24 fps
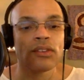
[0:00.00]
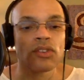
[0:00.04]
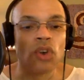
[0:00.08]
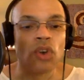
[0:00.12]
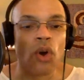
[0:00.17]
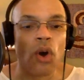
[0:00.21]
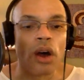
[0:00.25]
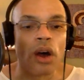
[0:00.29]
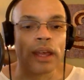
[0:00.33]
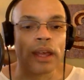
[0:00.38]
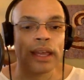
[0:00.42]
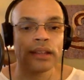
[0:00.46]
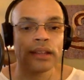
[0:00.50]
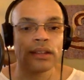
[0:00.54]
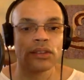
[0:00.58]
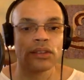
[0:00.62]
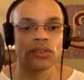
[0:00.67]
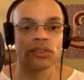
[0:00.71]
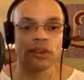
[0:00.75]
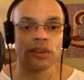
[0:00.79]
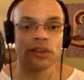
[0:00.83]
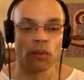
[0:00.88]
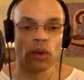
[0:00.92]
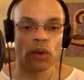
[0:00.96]
talking to
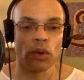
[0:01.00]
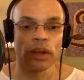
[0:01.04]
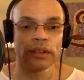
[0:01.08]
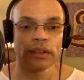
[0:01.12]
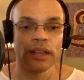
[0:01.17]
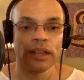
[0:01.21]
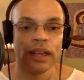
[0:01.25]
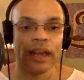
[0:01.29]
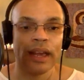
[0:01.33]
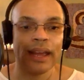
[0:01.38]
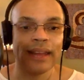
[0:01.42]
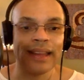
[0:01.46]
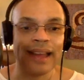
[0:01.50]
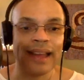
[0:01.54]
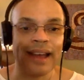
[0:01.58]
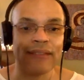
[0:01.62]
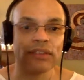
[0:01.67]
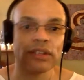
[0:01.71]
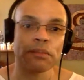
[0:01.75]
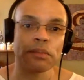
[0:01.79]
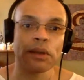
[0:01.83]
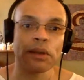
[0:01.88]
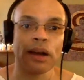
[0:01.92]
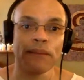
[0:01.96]
someone and
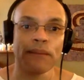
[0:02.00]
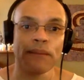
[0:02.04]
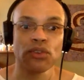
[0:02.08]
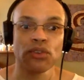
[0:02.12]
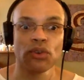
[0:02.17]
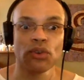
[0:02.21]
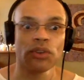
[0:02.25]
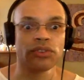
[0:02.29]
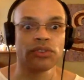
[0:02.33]
having them come to a